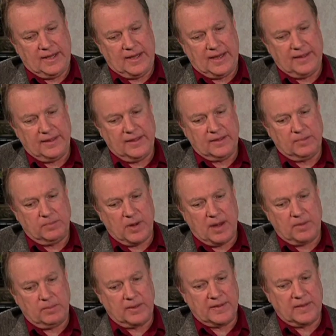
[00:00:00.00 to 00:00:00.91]
I think
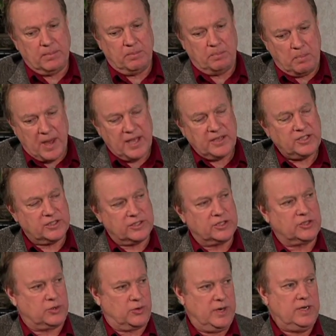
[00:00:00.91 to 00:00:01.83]
probably the best
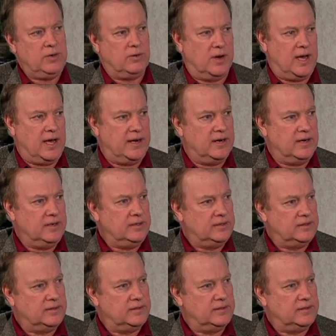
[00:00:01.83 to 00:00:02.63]
screenwriter